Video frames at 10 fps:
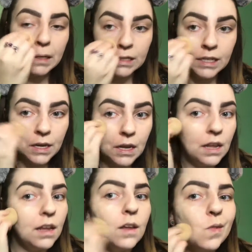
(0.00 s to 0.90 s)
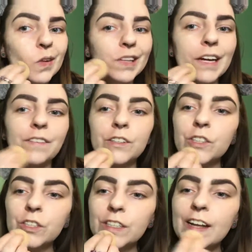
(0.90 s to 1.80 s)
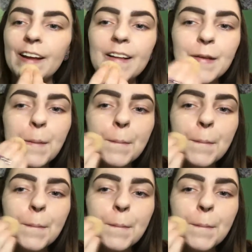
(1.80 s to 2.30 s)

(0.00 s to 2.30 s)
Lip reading: and see what the coverage looks like.